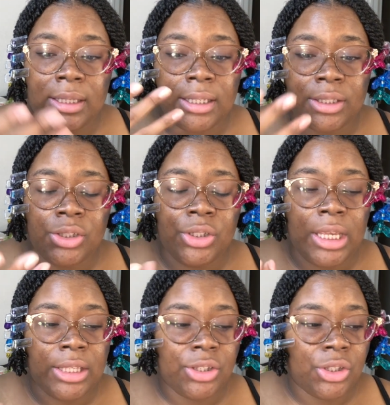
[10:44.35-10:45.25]

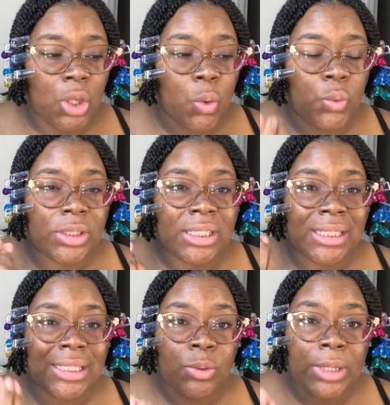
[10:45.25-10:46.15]
It's so
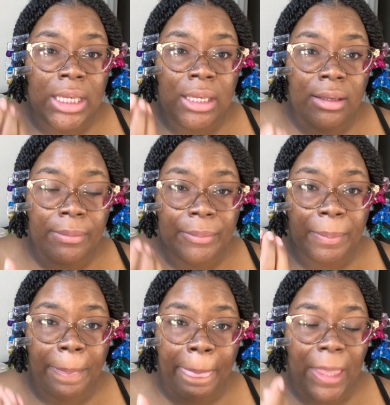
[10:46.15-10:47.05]
silky
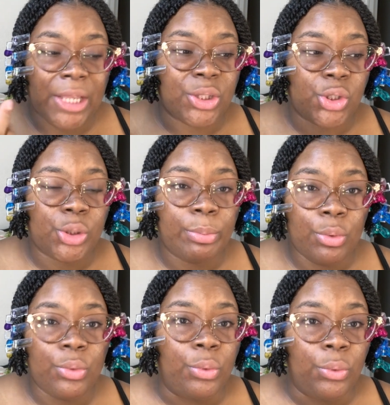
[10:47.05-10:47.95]
and
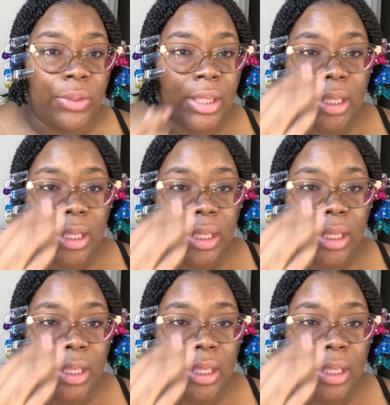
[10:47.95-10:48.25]
smooth,